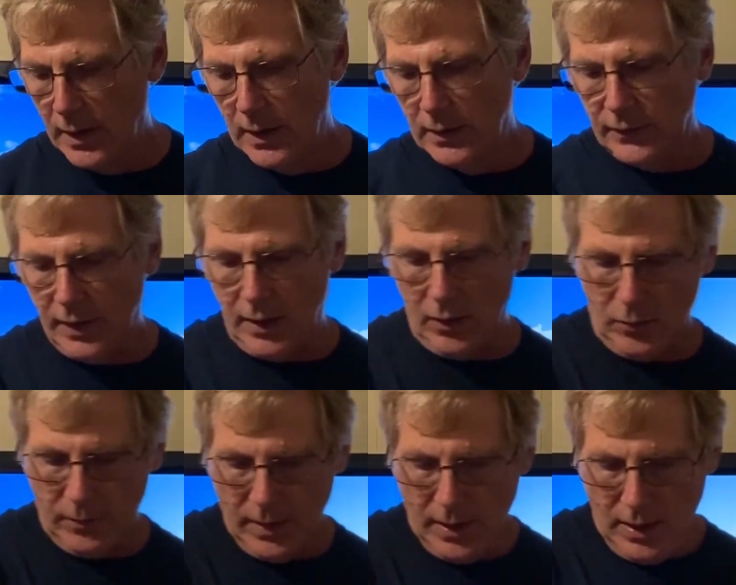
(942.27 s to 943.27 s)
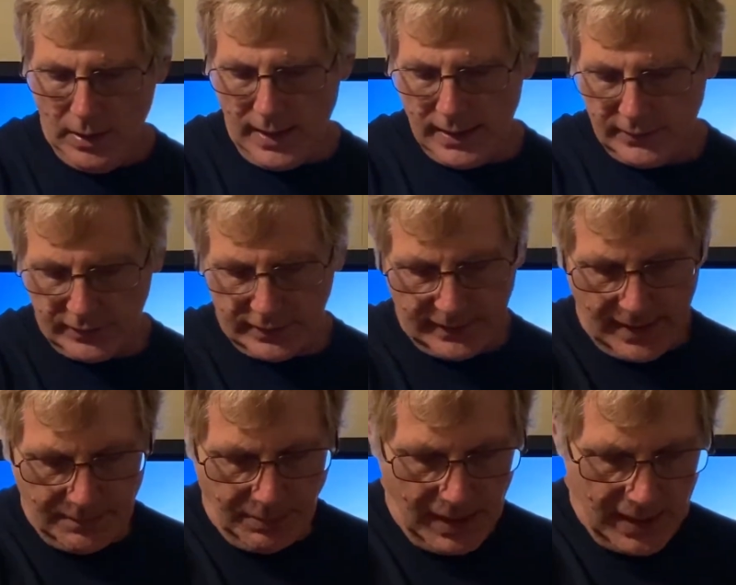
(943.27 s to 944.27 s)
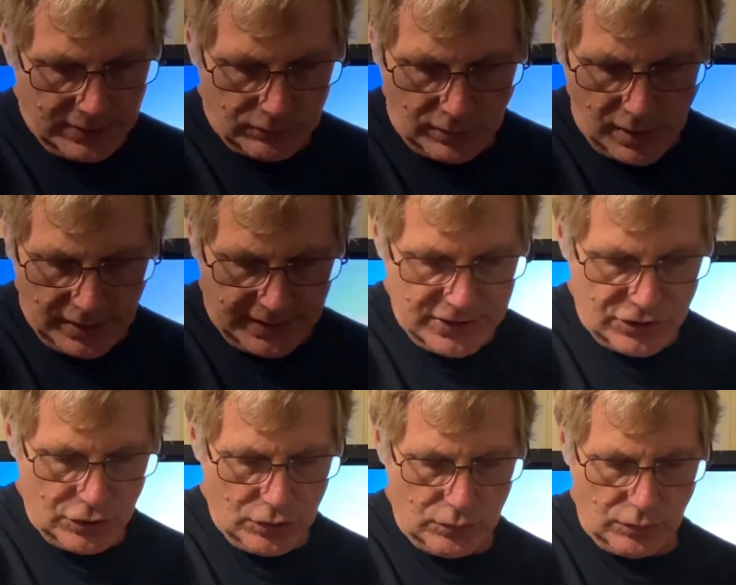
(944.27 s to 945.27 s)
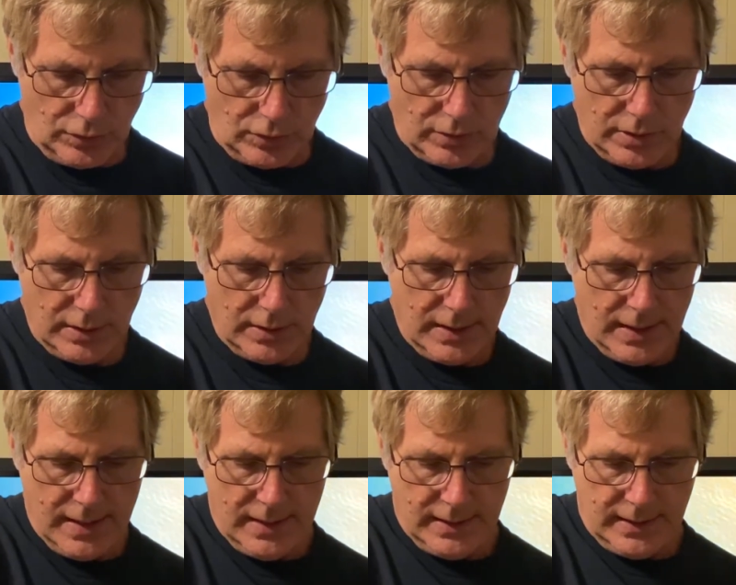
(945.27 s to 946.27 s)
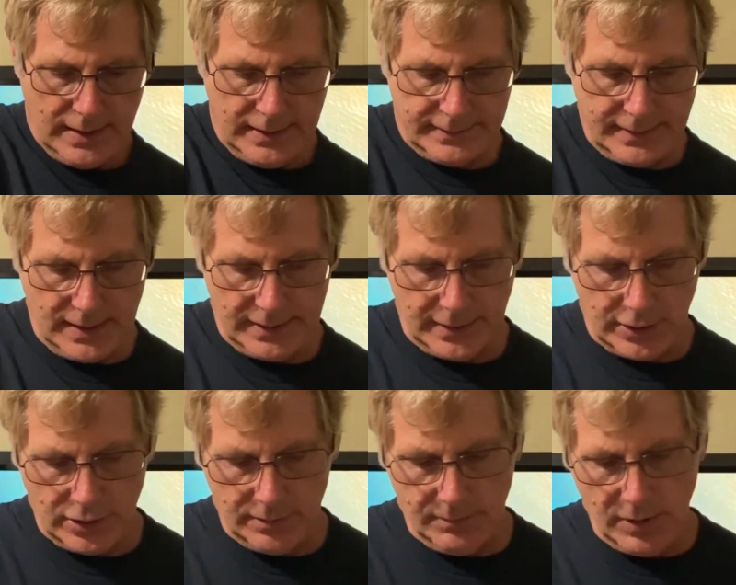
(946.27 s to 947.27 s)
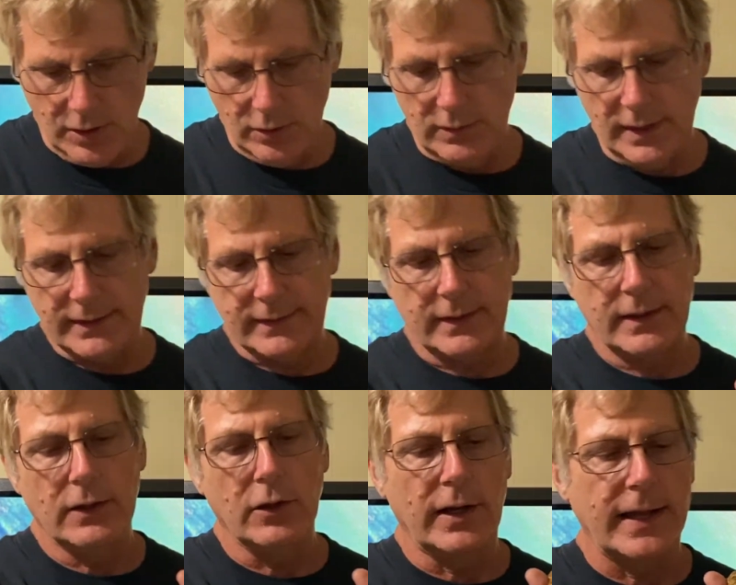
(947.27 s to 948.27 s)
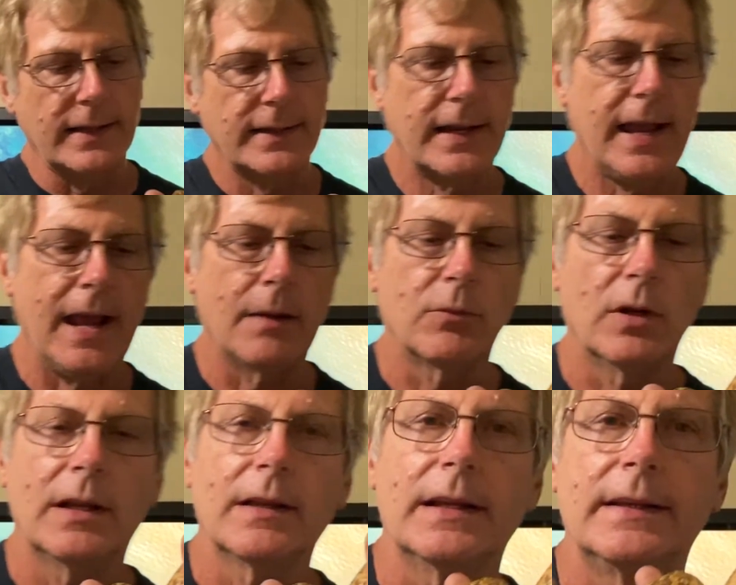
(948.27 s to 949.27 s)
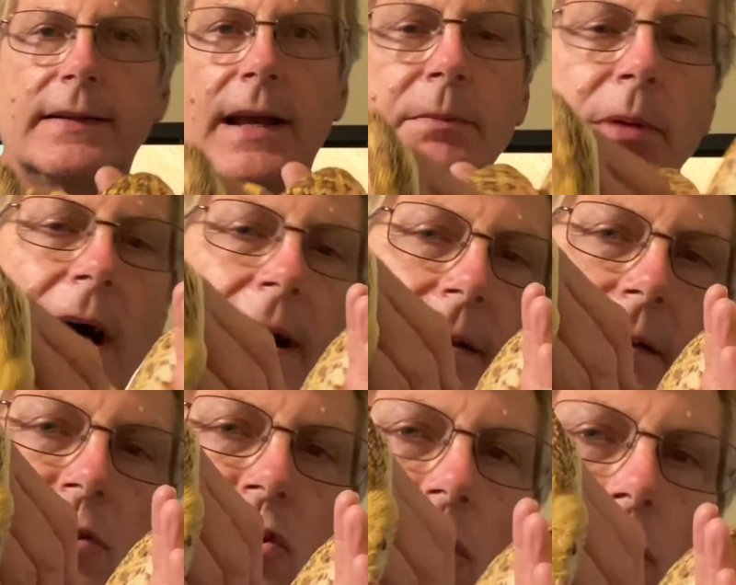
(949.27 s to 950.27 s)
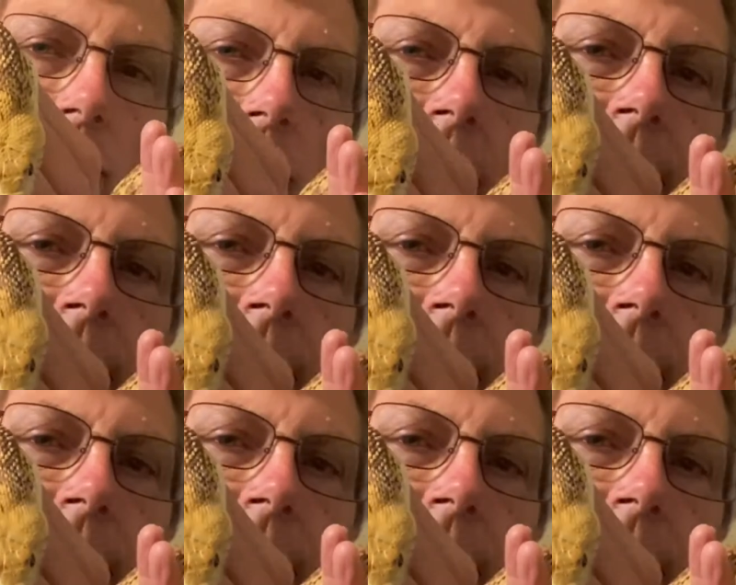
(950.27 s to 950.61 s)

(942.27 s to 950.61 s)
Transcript: So let's say bye to Rocky Jr. He's not in a good mood. Let's look at the camera, at least say bye to the children.